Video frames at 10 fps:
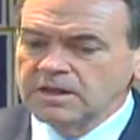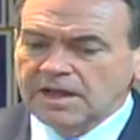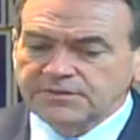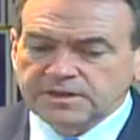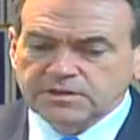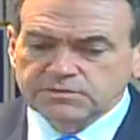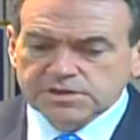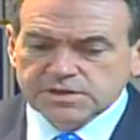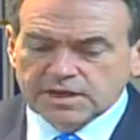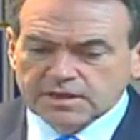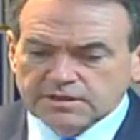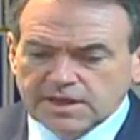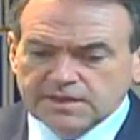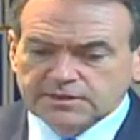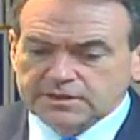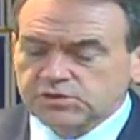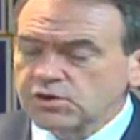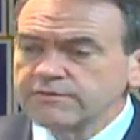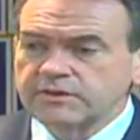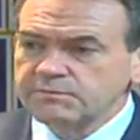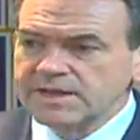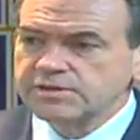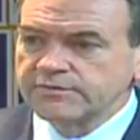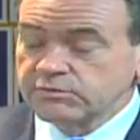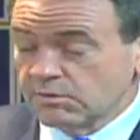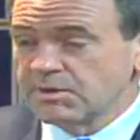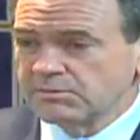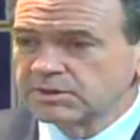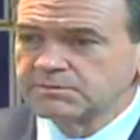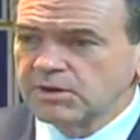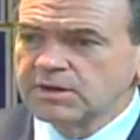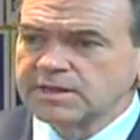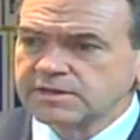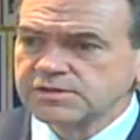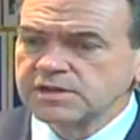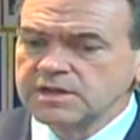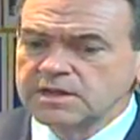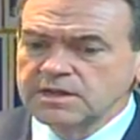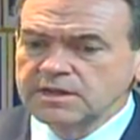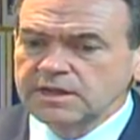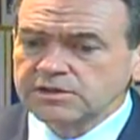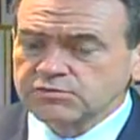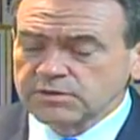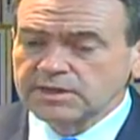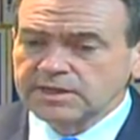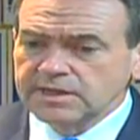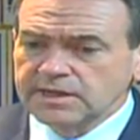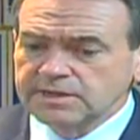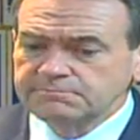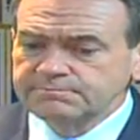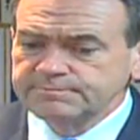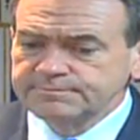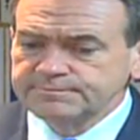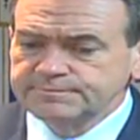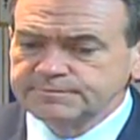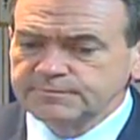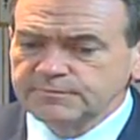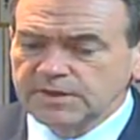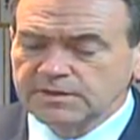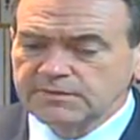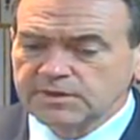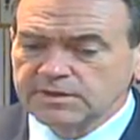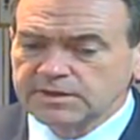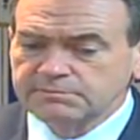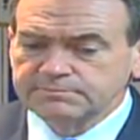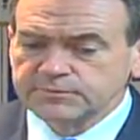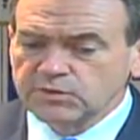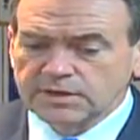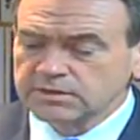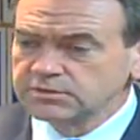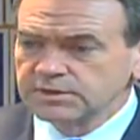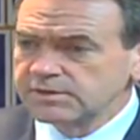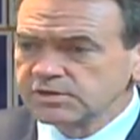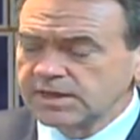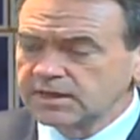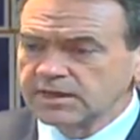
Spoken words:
I think you just hit it on the head. The conservative base of the Republican Party is really very, very critical to us getting